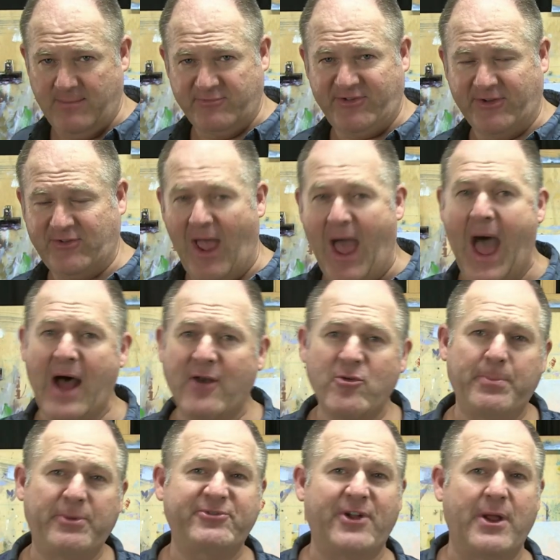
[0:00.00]
So it's one hundred
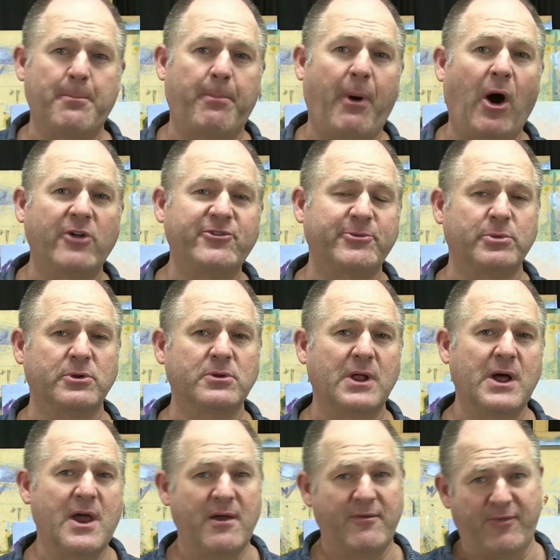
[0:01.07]
percent possible
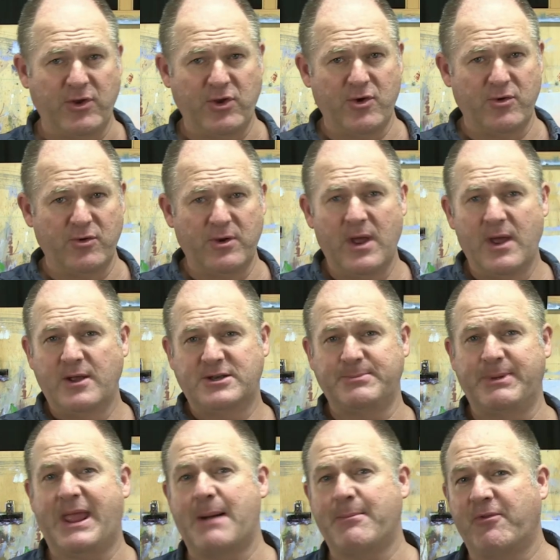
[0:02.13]
for you to
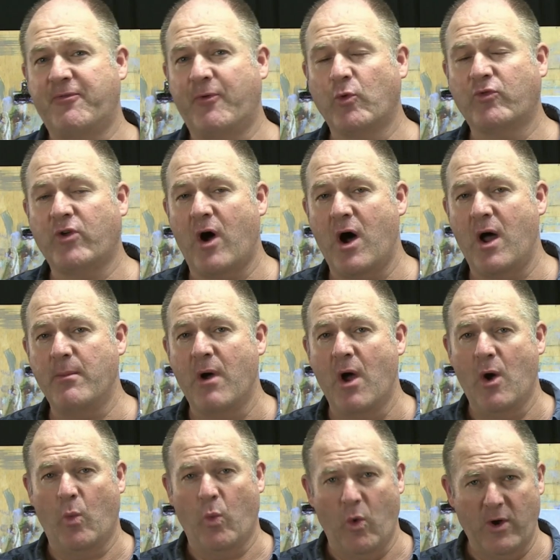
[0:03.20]
become a full-time
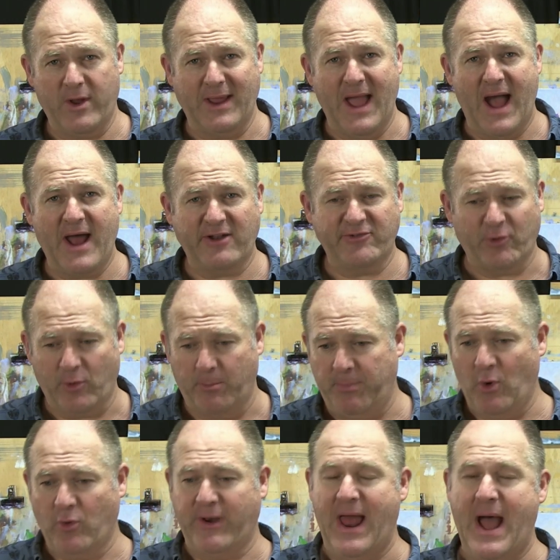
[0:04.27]
working artist or to
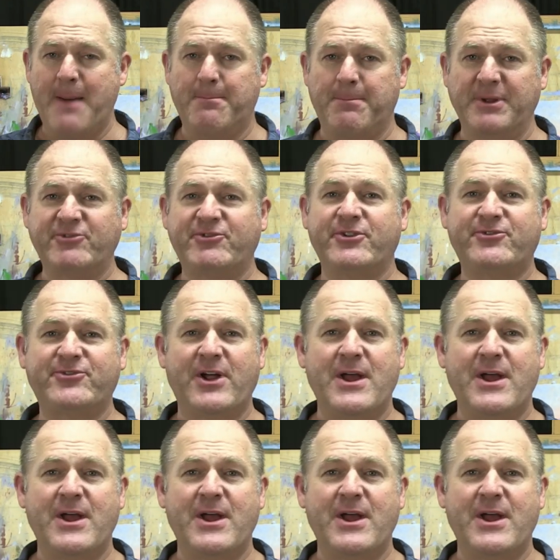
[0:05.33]
build an art business.